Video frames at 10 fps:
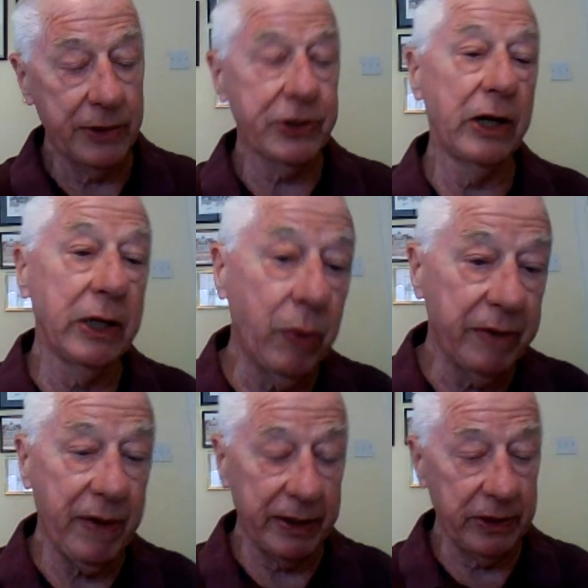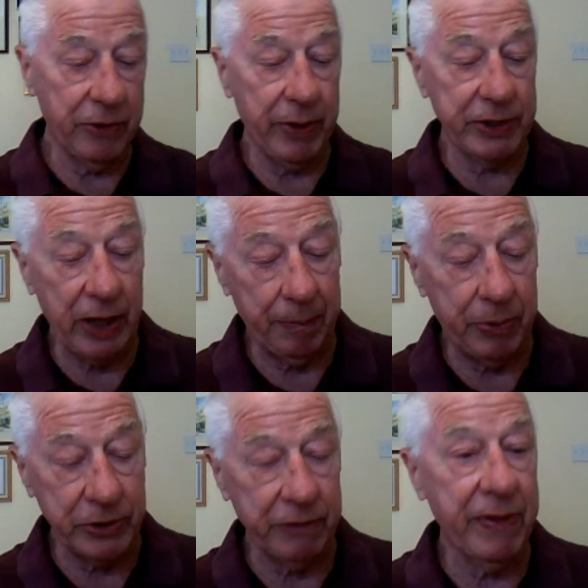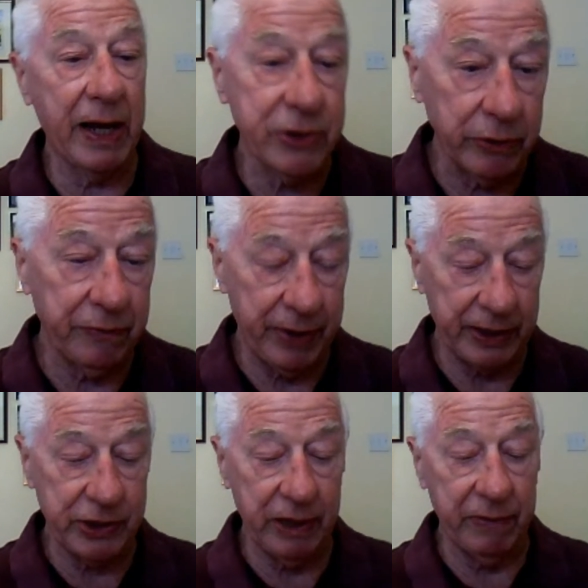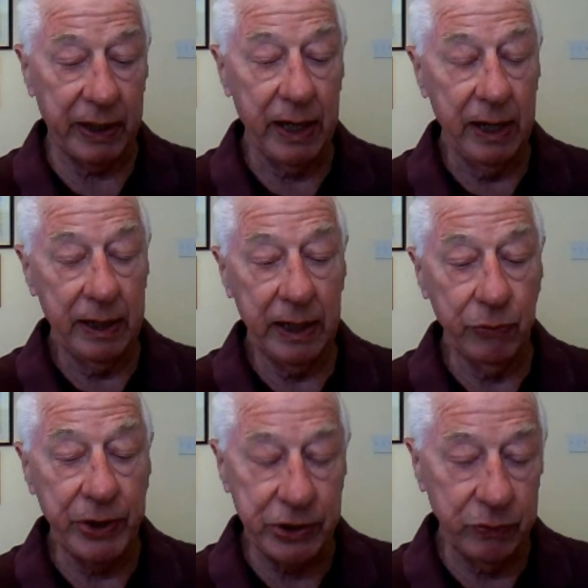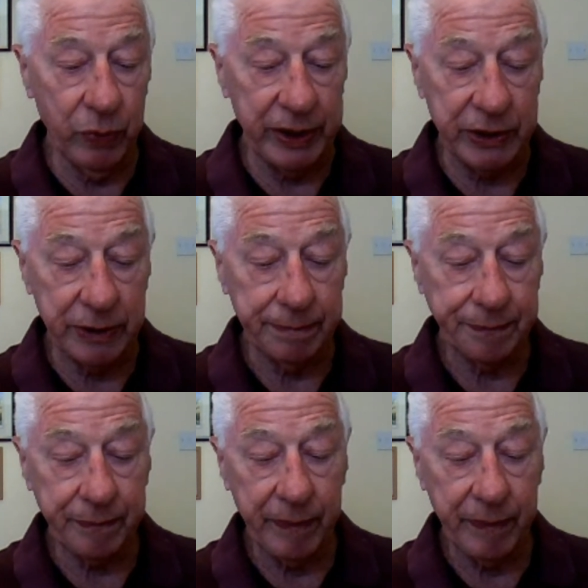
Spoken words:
And certainly we've had other examples of that sort of thanksgiving in recent weeks.